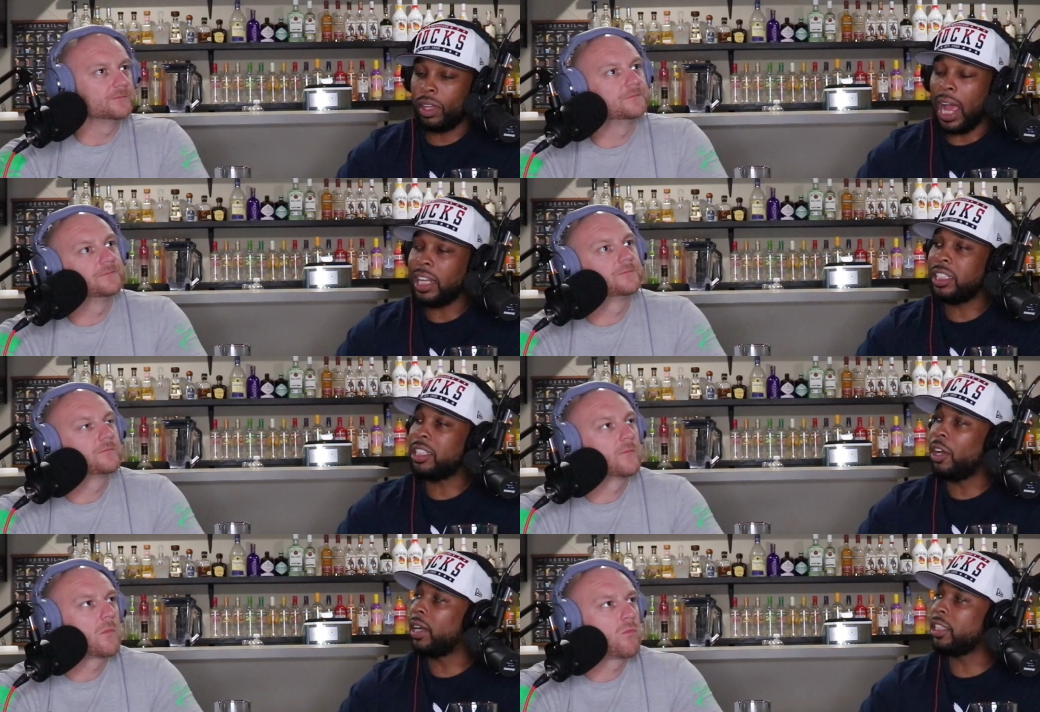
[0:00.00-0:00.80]
Speaker 1: I just
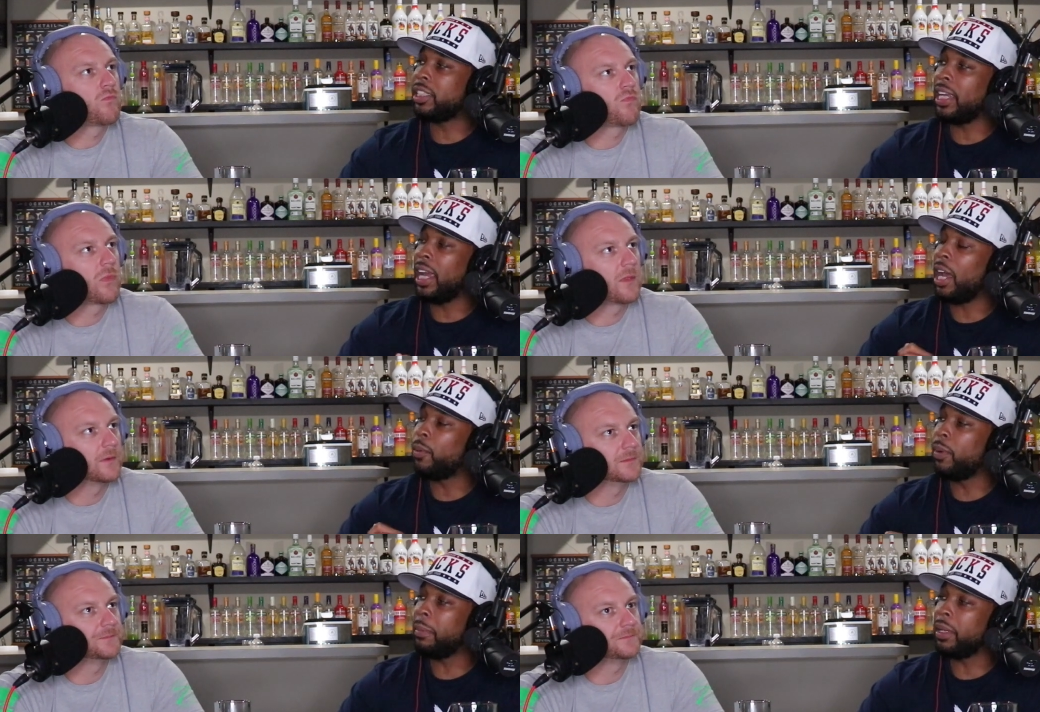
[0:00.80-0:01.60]
don't understand how
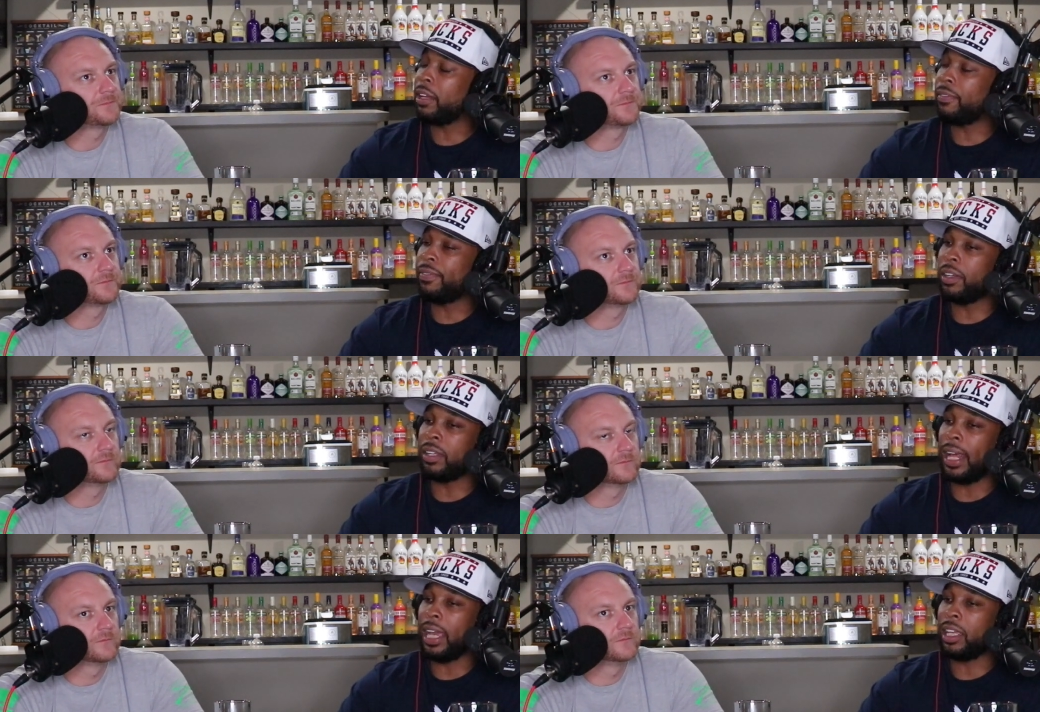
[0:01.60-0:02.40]
women can feel
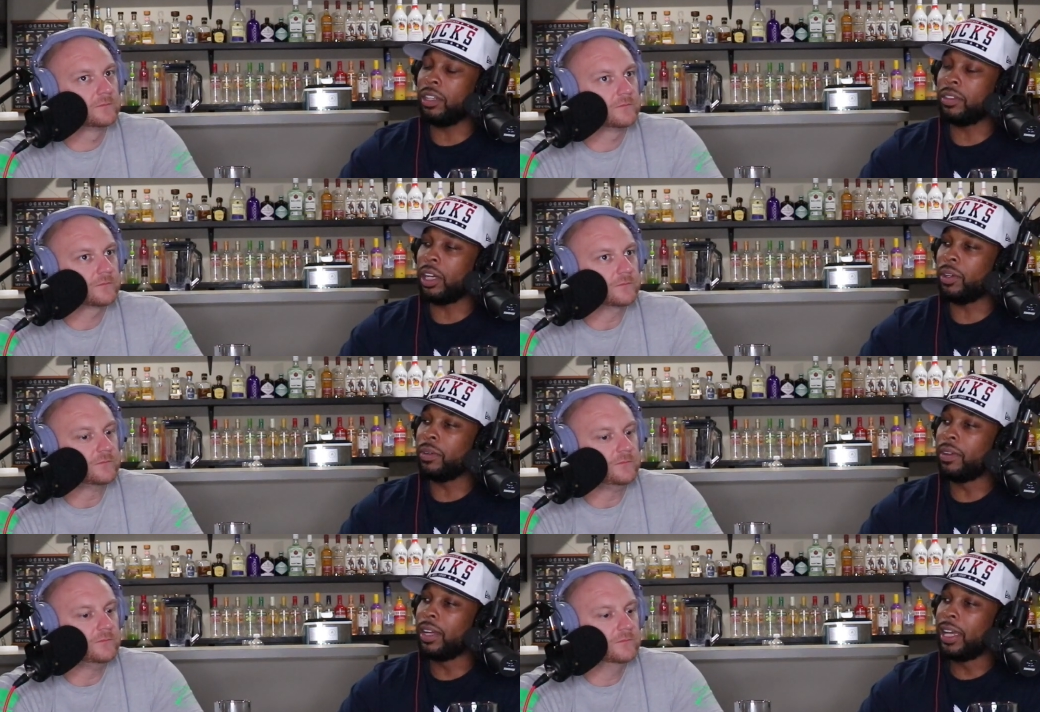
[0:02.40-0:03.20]
like you
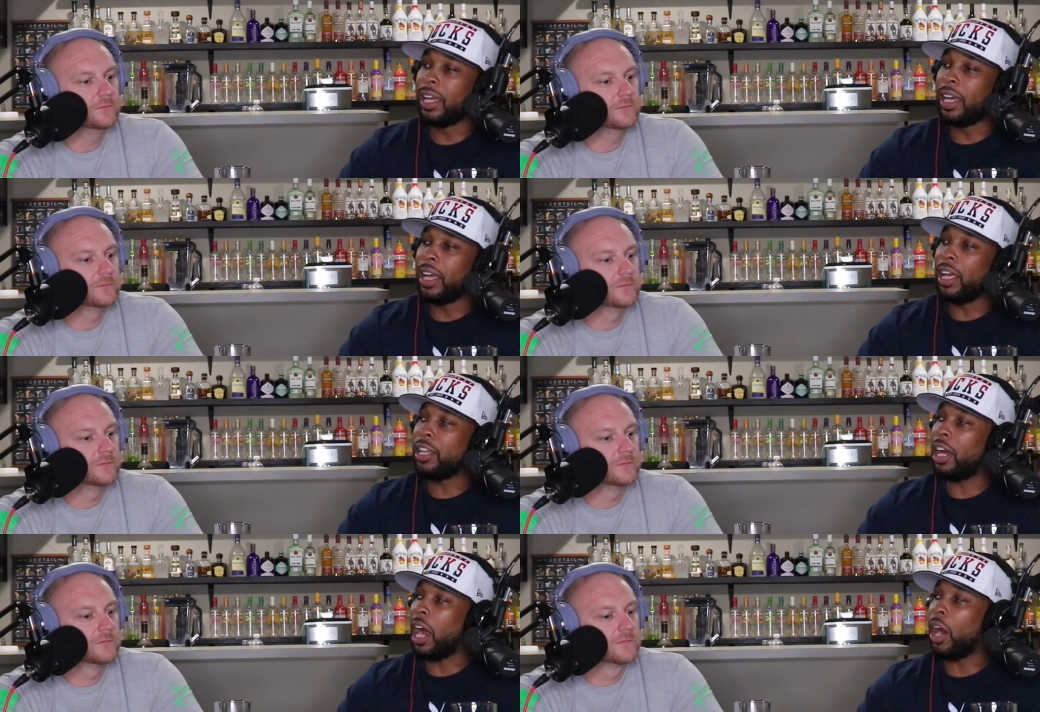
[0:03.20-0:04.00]
know
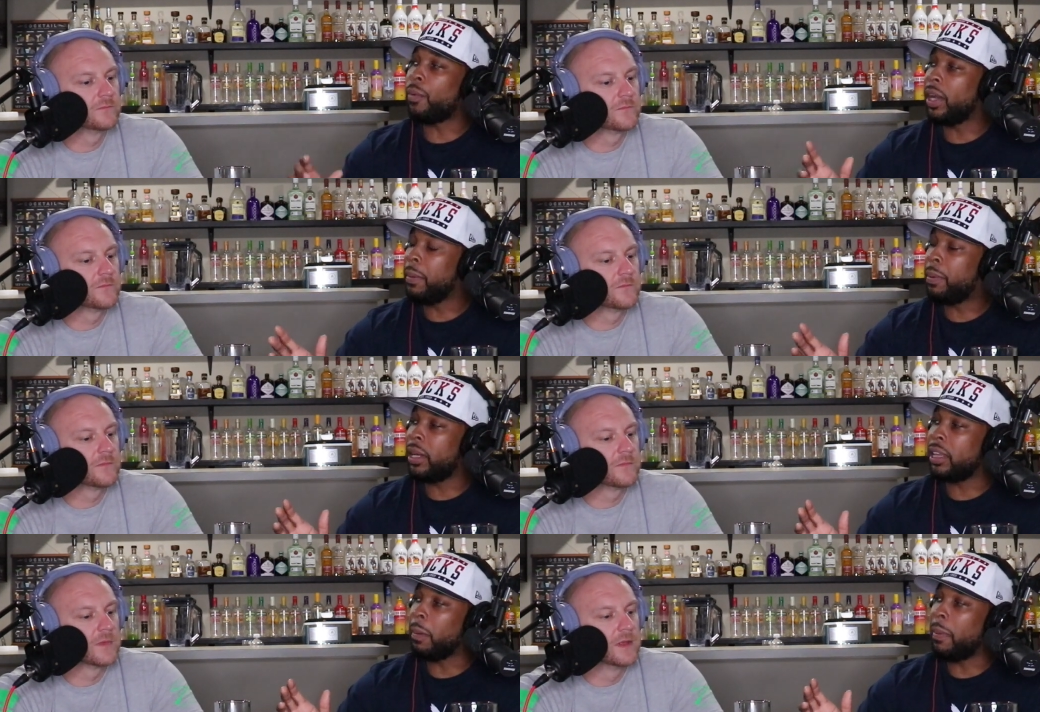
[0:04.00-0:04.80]
they're already put
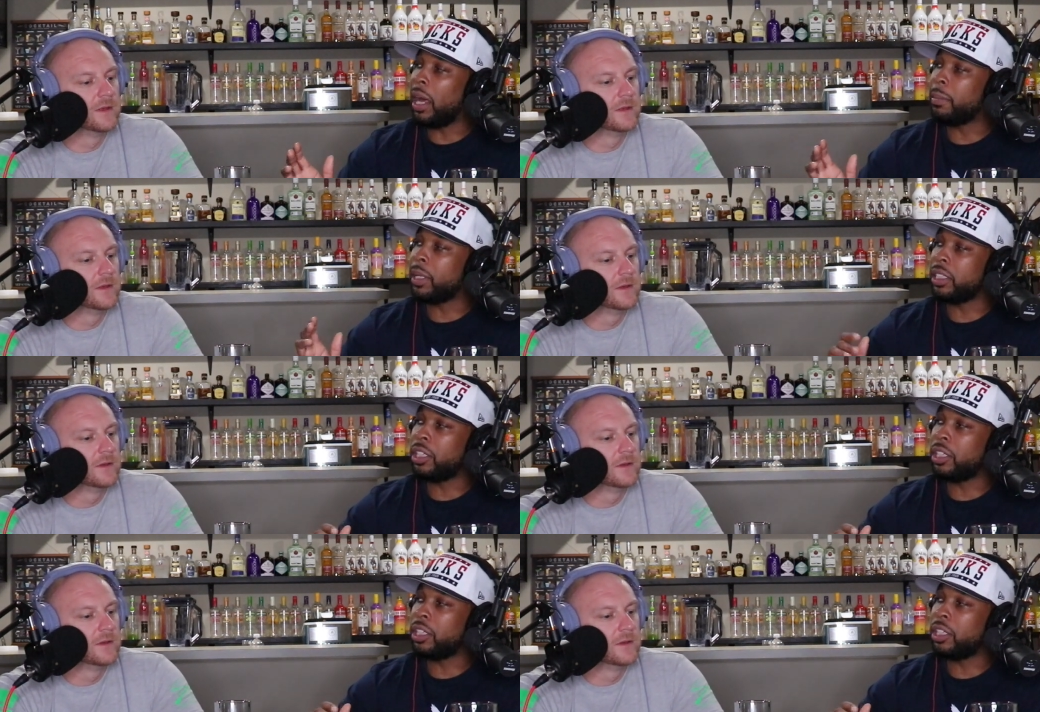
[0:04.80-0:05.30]
at the bottom of the